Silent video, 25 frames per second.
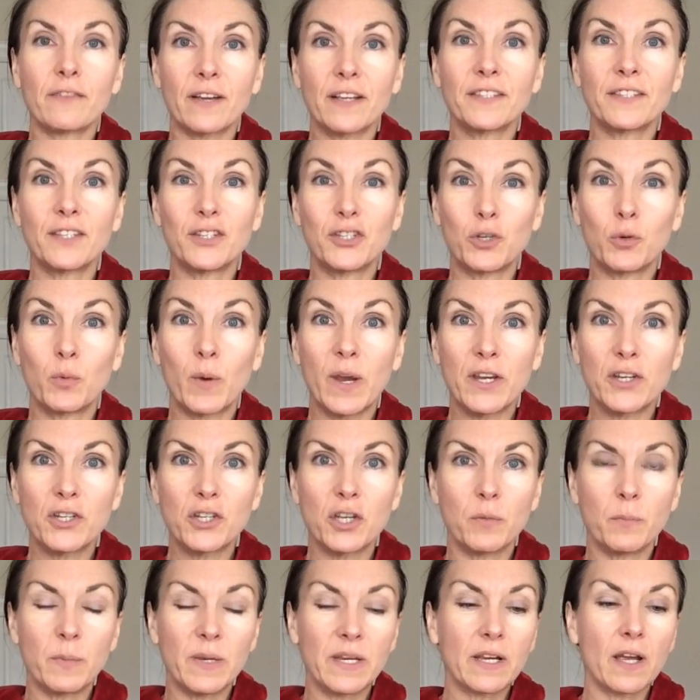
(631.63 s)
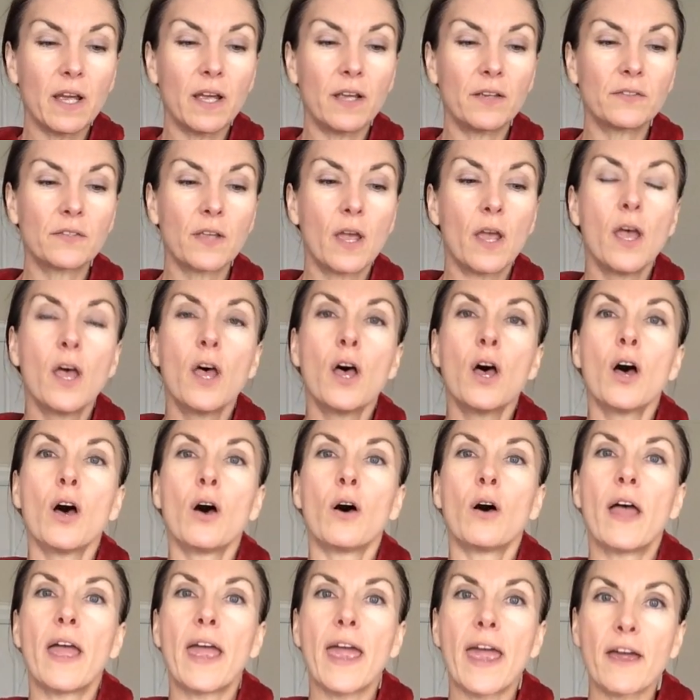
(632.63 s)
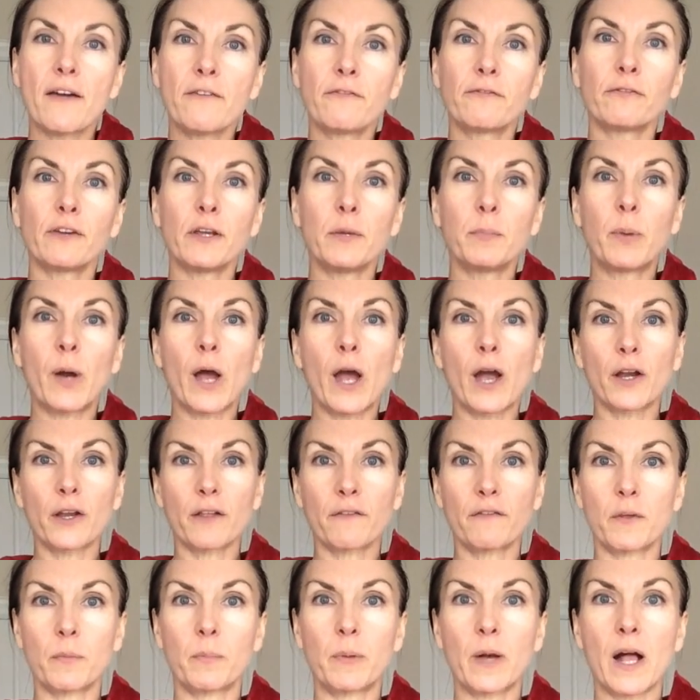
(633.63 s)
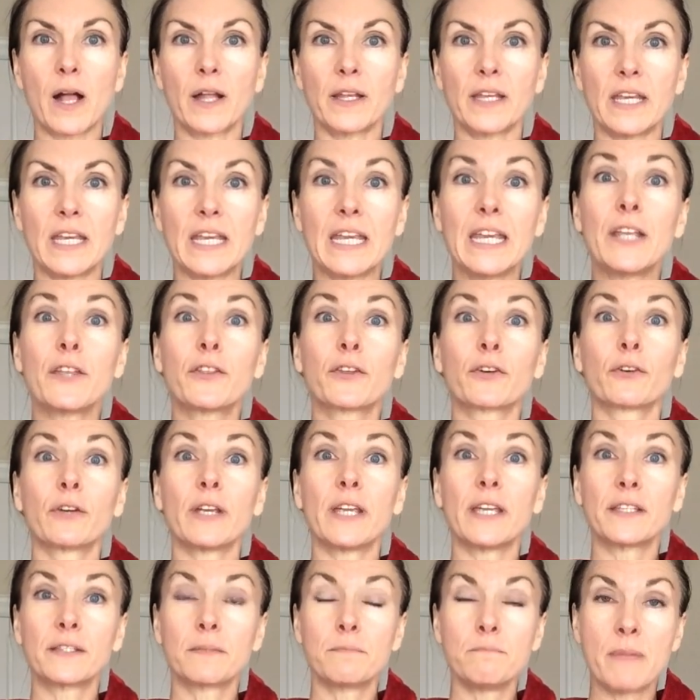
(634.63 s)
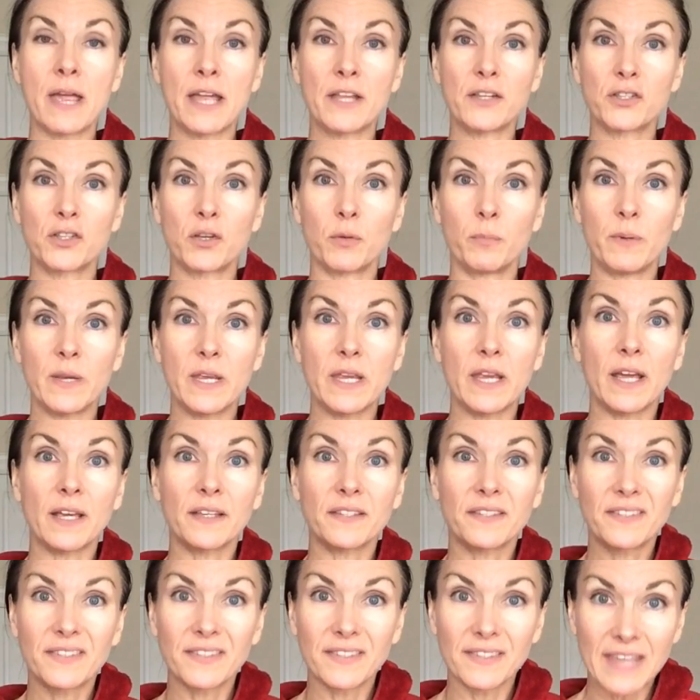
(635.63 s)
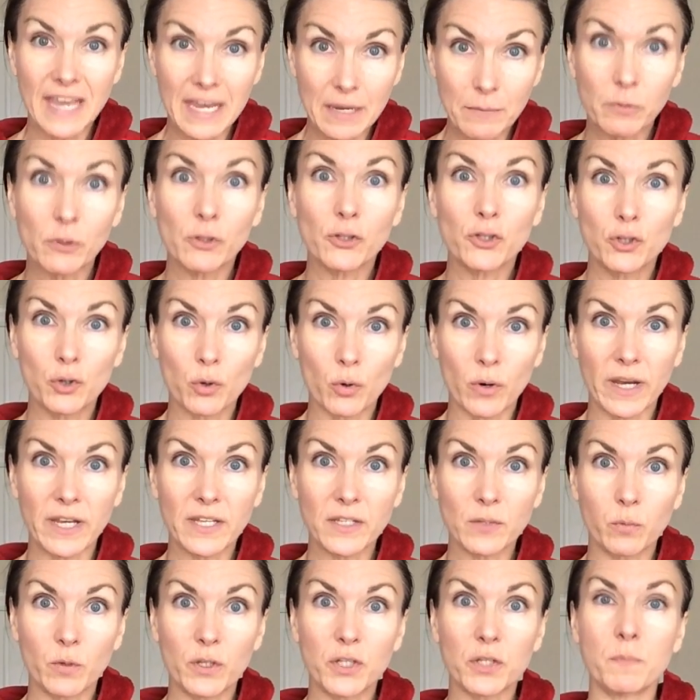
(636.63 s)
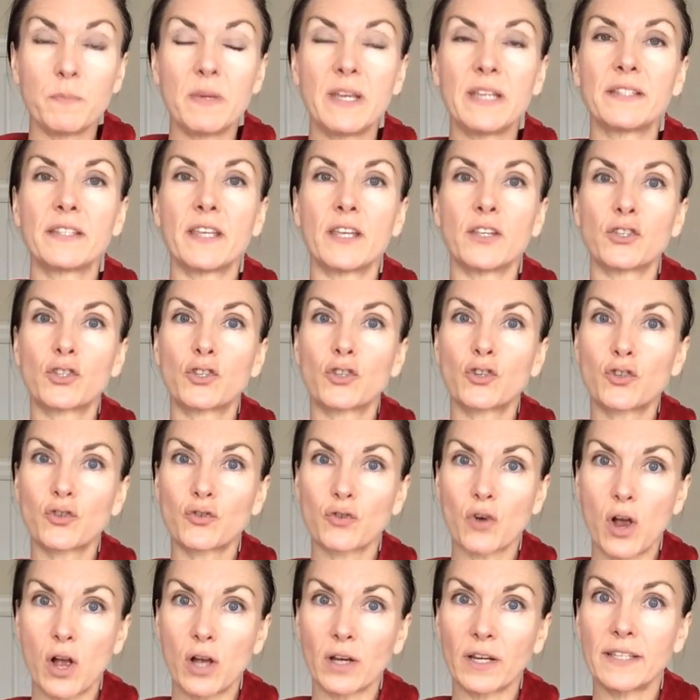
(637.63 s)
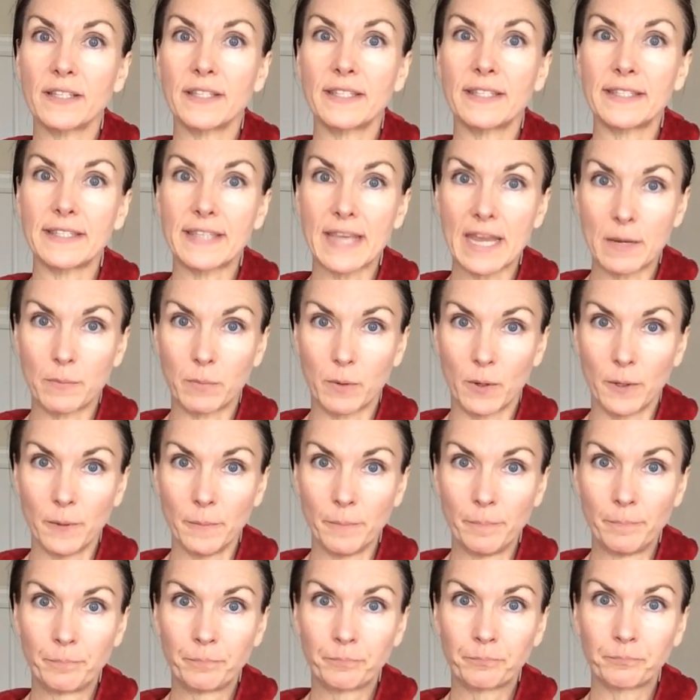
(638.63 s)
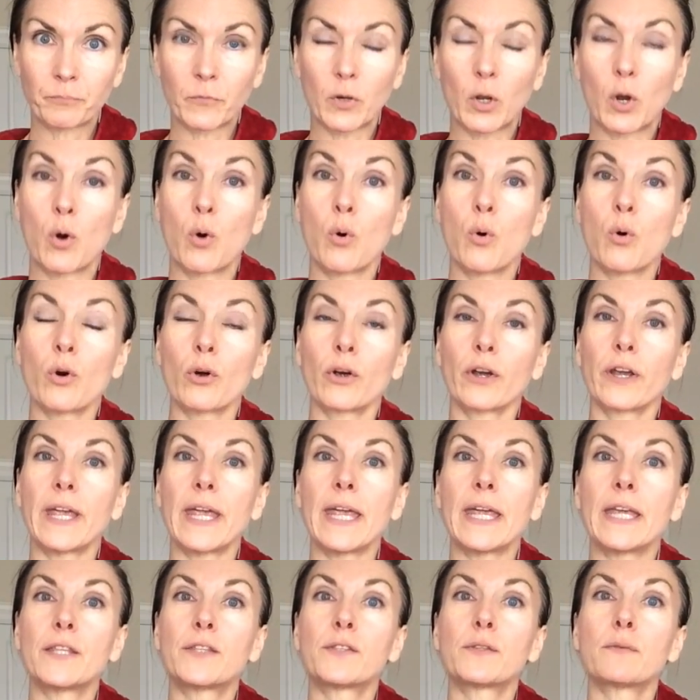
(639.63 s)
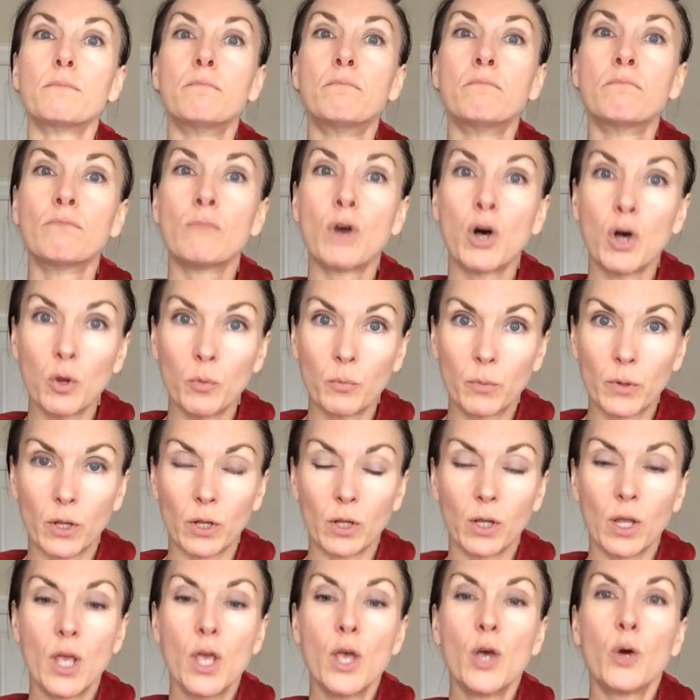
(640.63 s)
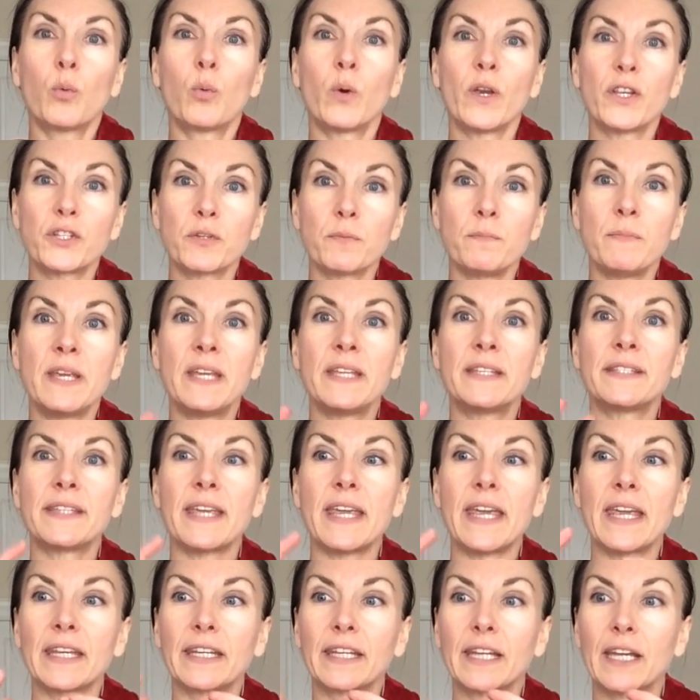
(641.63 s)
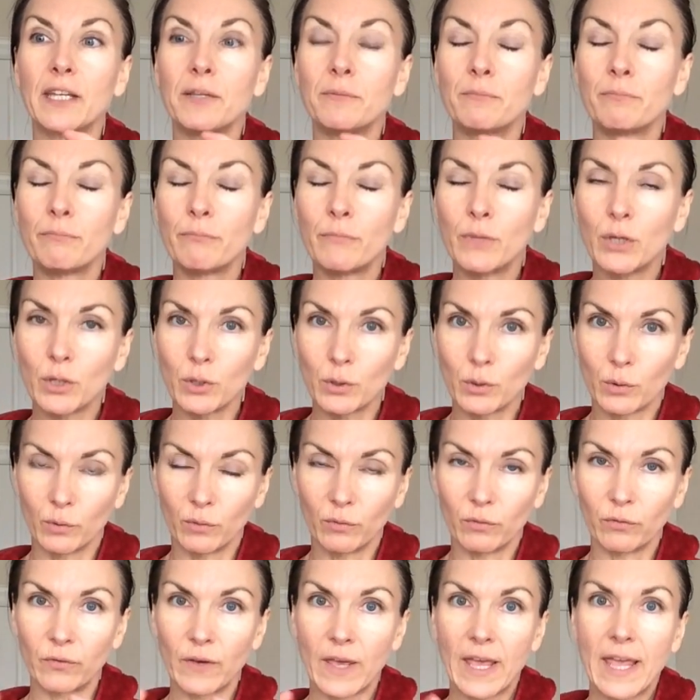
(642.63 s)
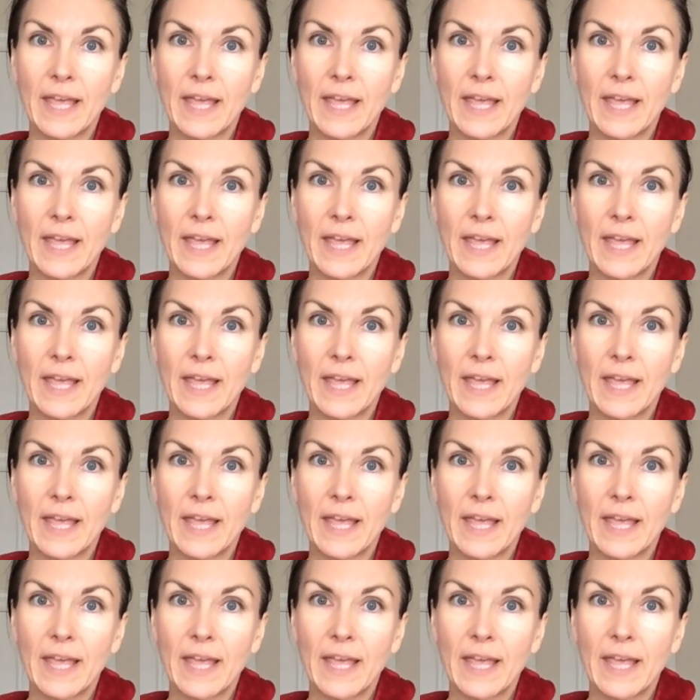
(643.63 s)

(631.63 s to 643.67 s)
a situation, because every part of the body either is meant to be a stable joint, which means it's strong and stable, or it's mobile, which means it can move.